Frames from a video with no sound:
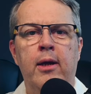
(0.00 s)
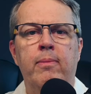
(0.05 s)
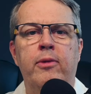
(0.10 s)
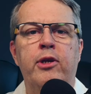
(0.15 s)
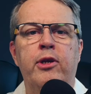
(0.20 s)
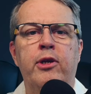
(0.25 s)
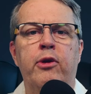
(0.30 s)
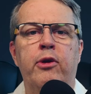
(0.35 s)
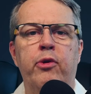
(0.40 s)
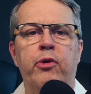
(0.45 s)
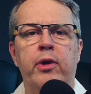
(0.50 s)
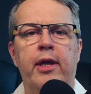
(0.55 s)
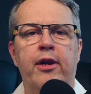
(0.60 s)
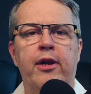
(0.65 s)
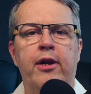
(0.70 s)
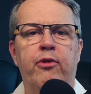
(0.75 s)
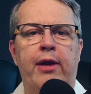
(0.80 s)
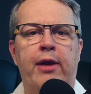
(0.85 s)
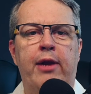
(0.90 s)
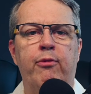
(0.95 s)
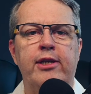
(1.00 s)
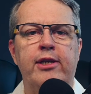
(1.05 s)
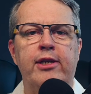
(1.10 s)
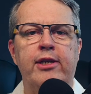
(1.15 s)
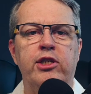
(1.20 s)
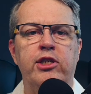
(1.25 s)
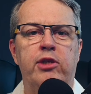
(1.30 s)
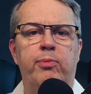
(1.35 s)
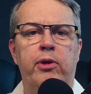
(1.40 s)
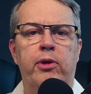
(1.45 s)
There are a lot of great
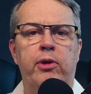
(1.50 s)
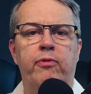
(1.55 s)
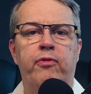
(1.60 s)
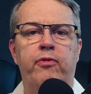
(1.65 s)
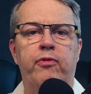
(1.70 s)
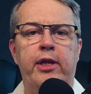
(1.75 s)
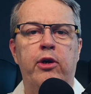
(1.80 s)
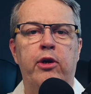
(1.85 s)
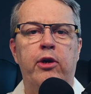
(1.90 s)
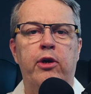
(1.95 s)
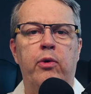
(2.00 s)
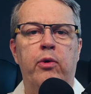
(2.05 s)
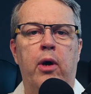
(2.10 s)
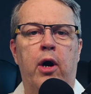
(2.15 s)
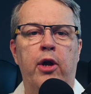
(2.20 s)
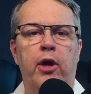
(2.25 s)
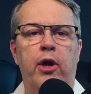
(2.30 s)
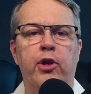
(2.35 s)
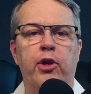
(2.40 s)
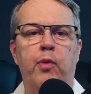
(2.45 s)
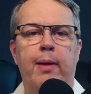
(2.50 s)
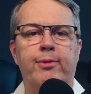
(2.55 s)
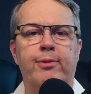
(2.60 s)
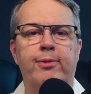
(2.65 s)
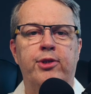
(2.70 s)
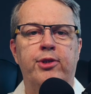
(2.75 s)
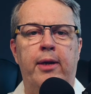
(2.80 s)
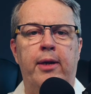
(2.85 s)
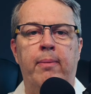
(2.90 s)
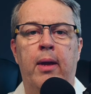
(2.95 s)
reasons to put video on your
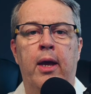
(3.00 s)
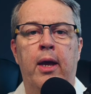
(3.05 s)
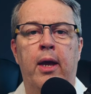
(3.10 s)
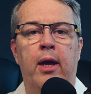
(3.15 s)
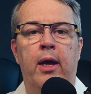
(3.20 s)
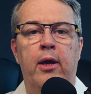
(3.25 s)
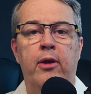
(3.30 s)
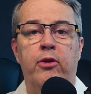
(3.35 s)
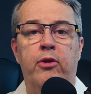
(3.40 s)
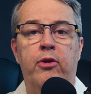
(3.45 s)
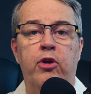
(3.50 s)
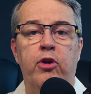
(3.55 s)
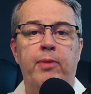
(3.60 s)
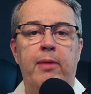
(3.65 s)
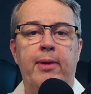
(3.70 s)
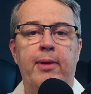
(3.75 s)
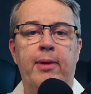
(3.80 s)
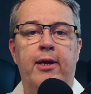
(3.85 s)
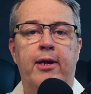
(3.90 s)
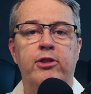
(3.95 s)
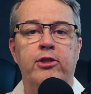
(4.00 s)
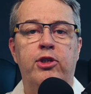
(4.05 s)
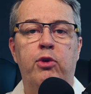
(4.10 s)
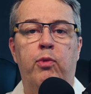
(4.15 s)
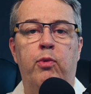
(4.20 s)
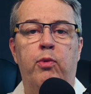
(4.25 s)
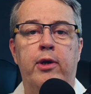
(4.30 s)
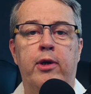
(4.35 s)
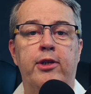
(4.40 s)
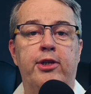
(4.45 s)
website. It could be because you
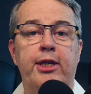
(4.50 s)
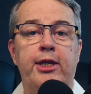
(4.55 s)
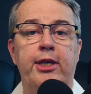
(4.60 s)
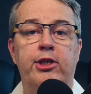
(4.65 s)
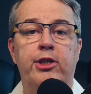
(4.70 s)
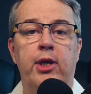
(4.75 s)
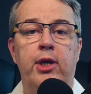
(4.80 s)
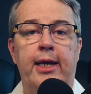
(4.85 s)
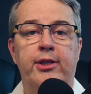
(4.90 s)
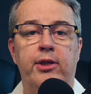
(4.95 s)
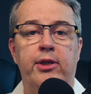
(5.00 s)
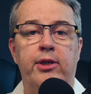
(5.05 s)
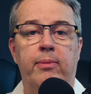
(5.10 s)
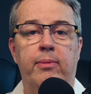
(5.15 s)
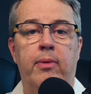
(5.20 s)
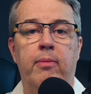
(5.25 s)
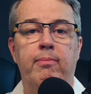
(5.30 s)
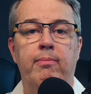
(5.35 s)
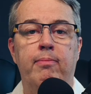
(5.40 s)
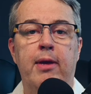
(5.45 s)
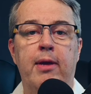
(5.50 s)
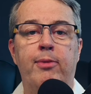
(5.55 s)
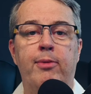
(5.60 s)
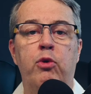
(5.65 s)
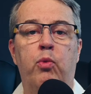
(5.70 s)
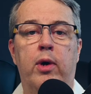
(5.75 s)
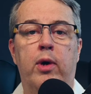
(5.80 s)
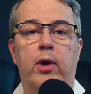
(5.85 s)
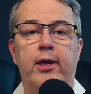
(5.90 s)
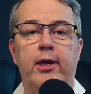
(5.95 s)
want to teach a lesson. Maybe you
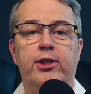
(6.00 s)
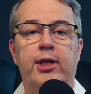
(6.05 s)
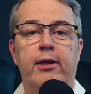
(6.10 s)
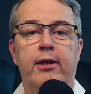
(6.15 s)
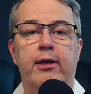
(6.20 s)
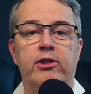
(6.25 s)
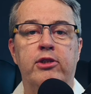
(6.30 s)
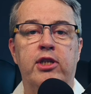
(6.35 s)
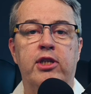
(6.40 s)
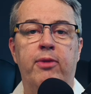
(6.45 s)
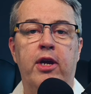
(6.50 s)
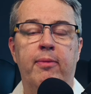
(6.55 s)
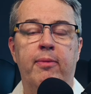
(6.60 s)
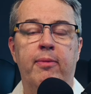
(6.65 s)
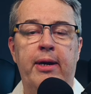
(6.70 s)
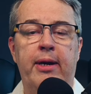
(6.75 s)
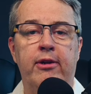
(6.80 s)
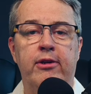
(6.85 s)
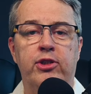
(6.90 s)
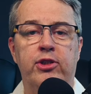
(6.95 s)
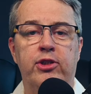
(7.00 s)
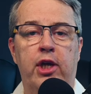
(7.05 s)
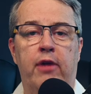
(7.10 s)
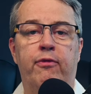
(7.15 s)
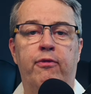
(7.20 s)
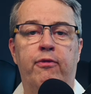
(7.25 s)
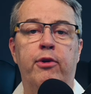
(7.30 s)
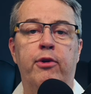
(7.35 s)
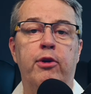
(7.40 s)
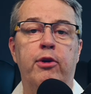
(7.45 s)
want to share something about
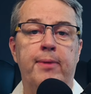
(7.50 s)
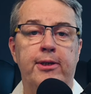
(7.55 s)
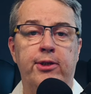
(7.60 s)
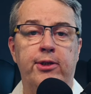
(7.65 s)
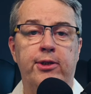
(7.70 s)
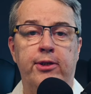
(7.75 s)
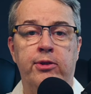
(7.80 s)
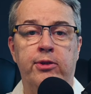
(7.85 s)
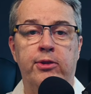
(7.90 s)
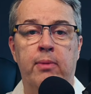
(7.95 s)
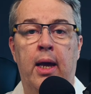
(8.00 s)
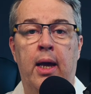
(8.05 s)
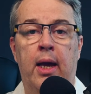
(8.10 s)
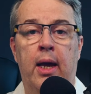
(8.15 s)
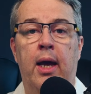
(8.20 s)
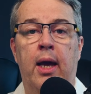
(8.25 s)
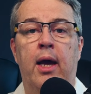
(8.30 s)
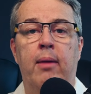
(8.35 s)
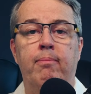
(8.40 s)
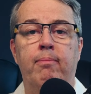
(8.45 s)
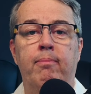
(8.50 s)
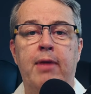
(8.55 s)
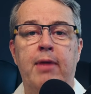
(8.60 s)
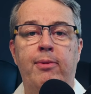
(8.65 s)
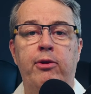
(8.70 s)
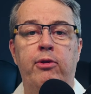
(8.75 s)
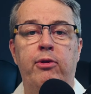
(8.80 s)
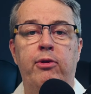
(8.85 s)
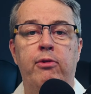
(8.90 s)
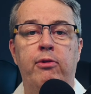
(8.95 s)
yourself or your business.
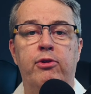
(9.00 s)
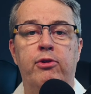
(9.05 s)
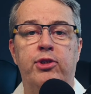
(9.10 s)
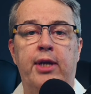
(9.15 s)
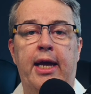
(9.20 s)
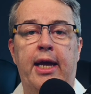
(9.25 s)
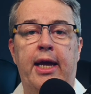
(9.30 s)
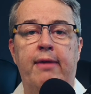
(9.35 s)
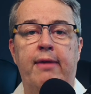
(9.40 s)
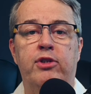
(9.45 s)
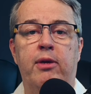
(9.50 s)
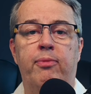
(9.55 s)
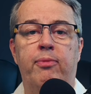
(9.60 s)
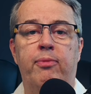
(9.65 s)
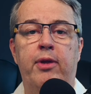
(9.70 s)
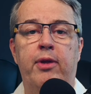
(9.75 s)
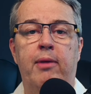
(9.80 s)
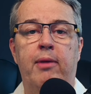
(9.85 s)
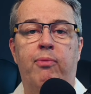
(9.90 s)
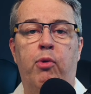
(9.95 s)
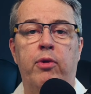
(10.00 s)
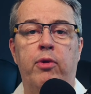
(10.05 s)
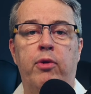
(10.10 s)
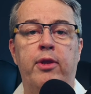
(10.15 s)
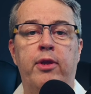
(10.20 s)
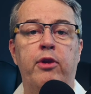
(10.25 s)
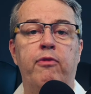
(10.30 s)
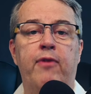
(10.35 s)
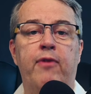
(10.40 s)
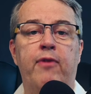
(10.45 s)
Maybe you just have something important
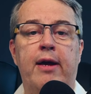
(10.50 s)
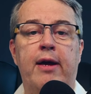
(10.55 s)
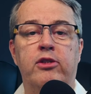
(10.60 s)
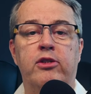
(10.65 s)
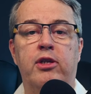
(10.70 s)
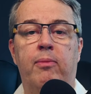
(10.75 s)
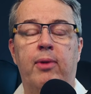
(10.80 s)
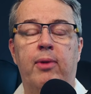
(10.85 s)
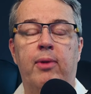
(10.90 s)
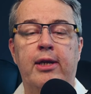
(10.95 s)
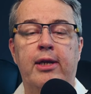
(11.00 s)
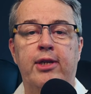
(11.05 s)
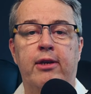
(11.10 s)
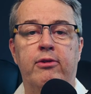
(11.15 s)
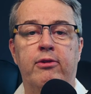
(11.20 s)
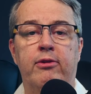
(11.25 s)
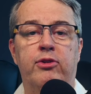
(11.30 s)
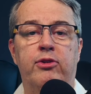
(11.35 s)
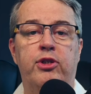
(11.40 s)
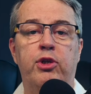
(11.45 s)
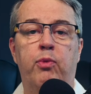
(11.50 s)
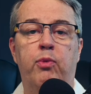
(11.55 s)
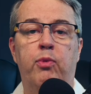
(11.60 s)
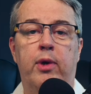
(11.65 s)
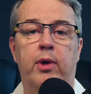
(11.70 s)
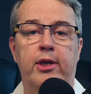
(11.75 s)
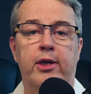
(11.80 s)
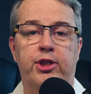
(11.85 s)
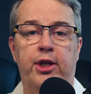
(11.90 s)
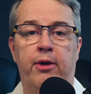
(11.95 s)
that you found someplace else that you
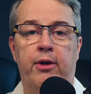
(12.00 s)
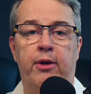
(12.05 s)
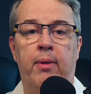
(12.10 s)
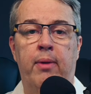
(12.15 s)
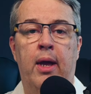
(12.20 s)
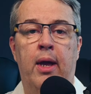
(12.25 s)
want to share.